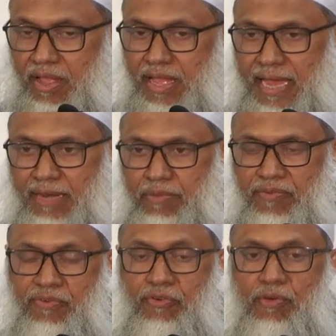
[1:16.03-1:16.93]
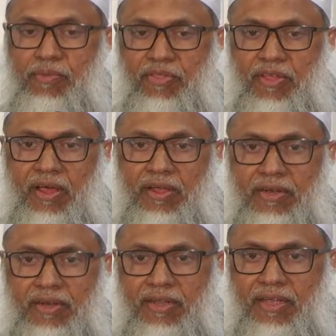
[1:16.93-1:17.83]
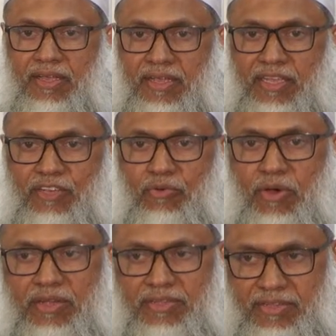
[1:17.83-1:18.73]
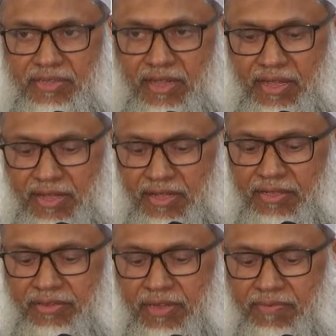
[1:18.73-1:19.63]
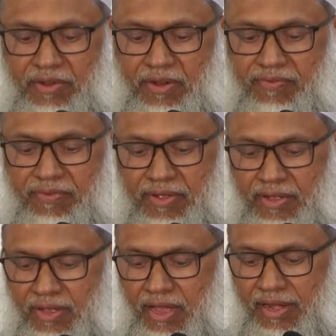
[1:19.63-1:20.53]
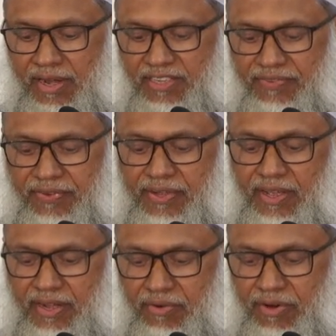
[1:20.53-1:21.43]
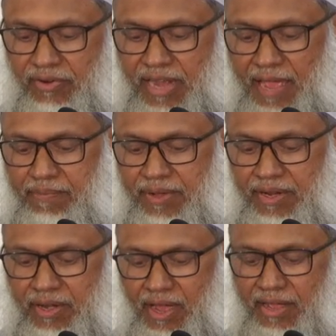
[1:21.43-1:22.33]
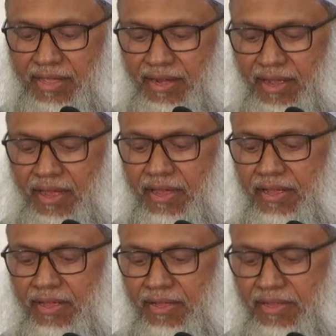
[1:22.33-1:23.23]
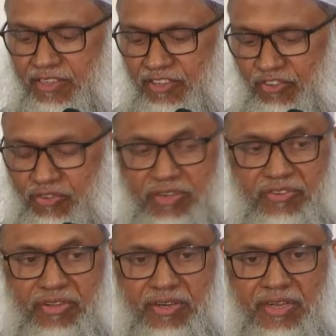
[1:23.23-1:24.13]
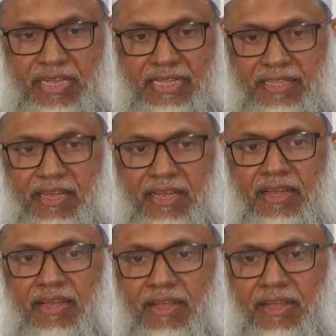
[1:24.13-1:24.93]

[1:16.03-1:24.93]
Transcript: And before Ramadan, it was uh, chapter of Allah's fear, what will happen in Akhirah situation in the